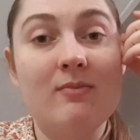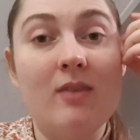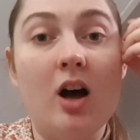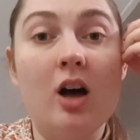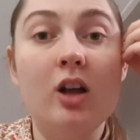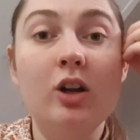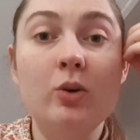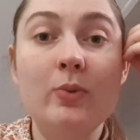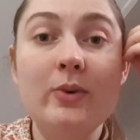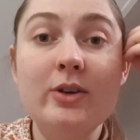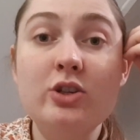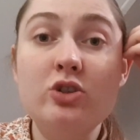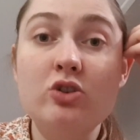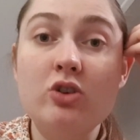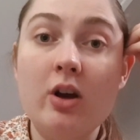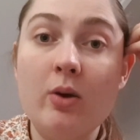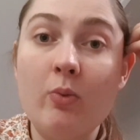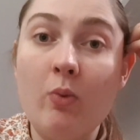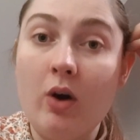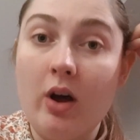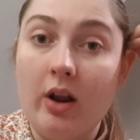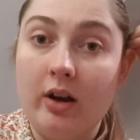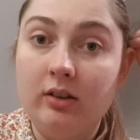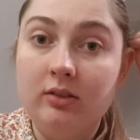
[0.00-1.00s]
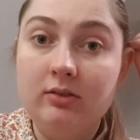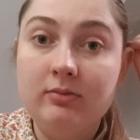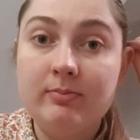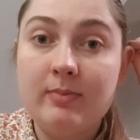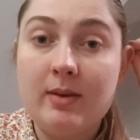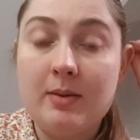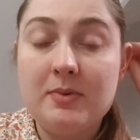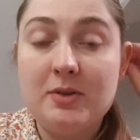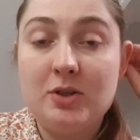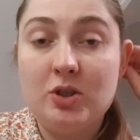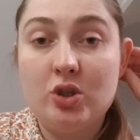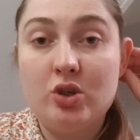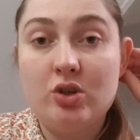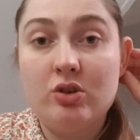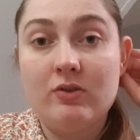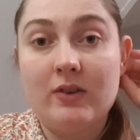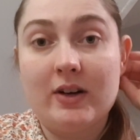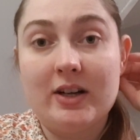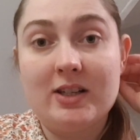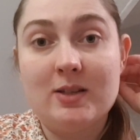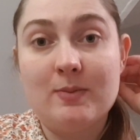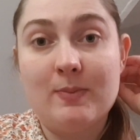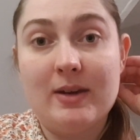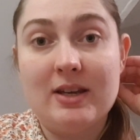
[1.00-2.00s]
I'll always try one, maybe 2
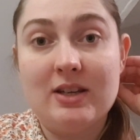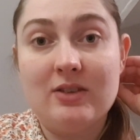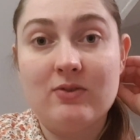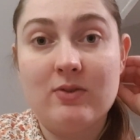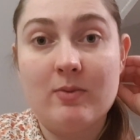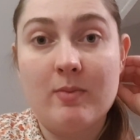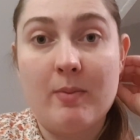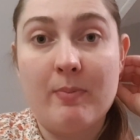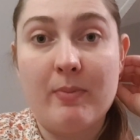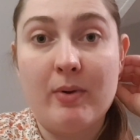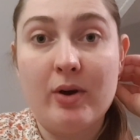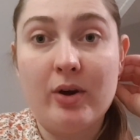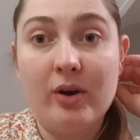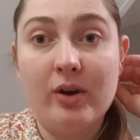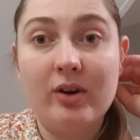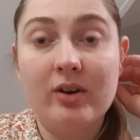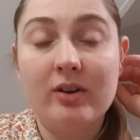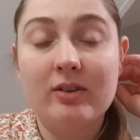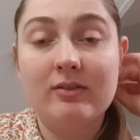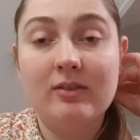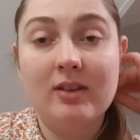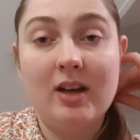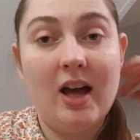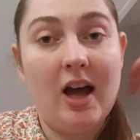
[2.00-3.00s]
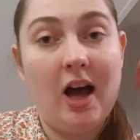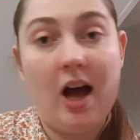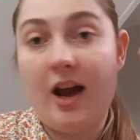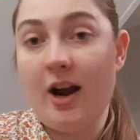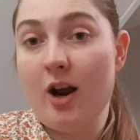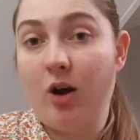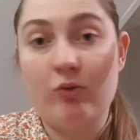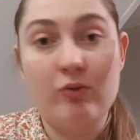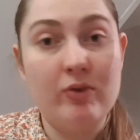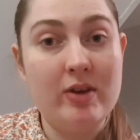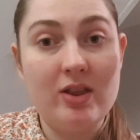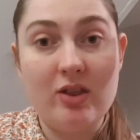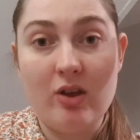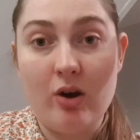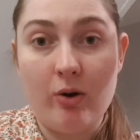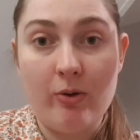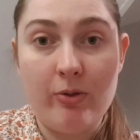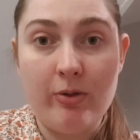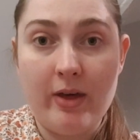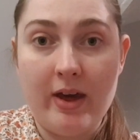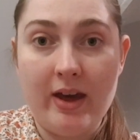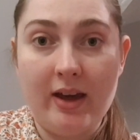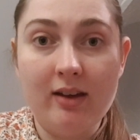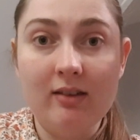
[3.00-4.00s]
recipes from a book, and I'll read the whole
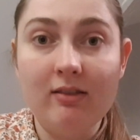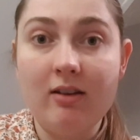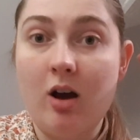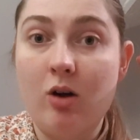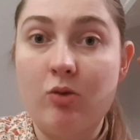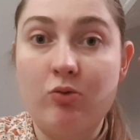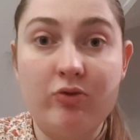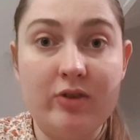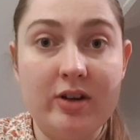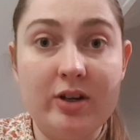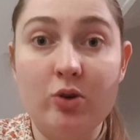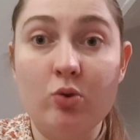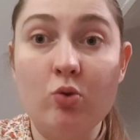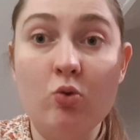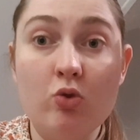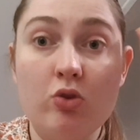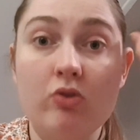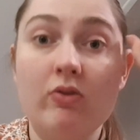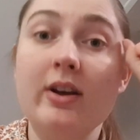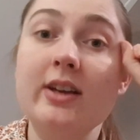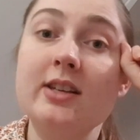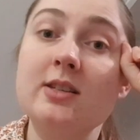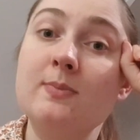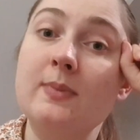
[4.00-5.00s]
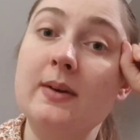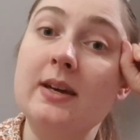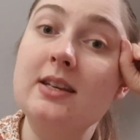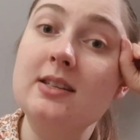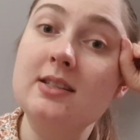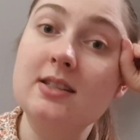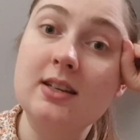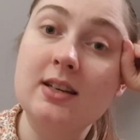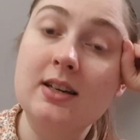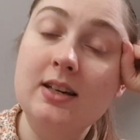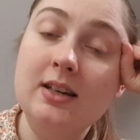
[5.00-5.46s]
thing. I'll read all the recipes,